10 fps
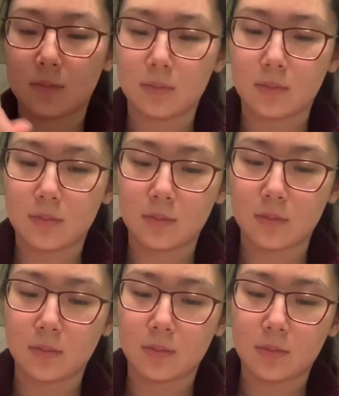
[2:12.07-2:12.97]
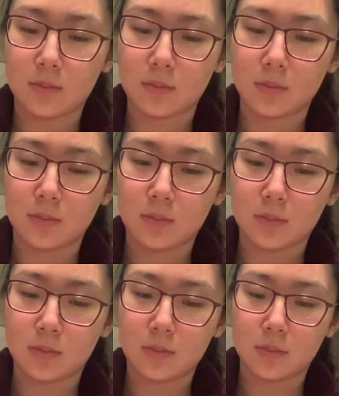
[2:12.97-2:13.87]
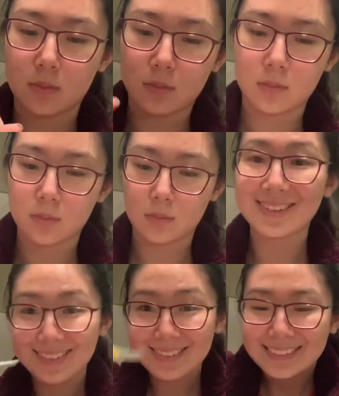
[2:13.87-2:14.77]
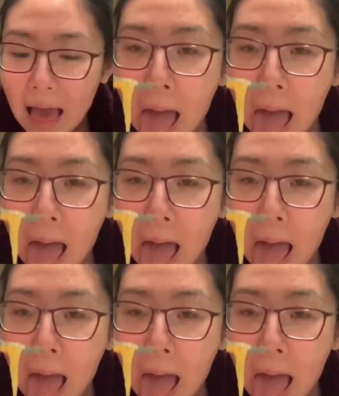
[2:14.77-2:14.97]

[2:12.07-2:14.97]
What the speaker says: Mix, mix, mix, mix, mix, mix.